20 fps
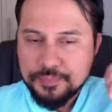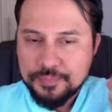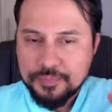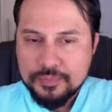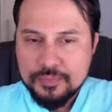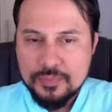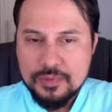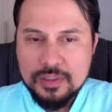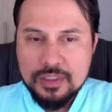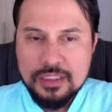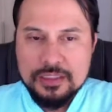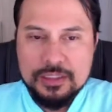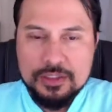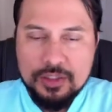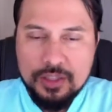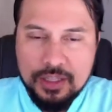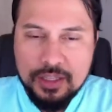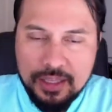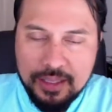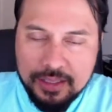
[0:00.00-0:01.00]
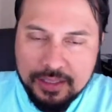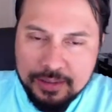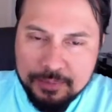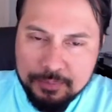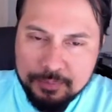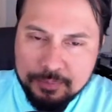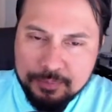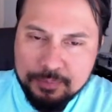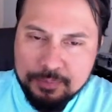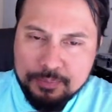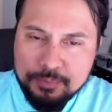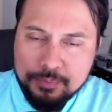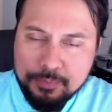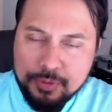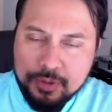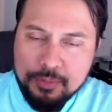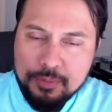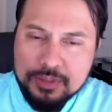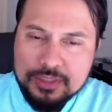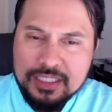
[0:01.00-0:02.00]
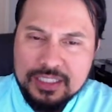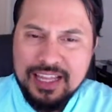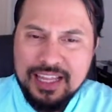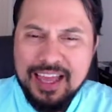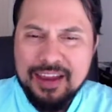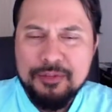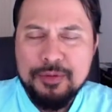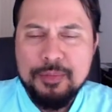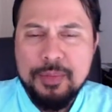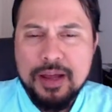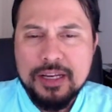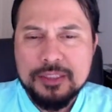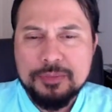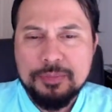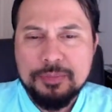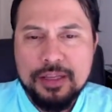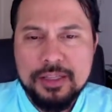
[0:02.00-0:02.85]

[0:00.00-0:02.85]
This is it. Pretty much everybody's playing the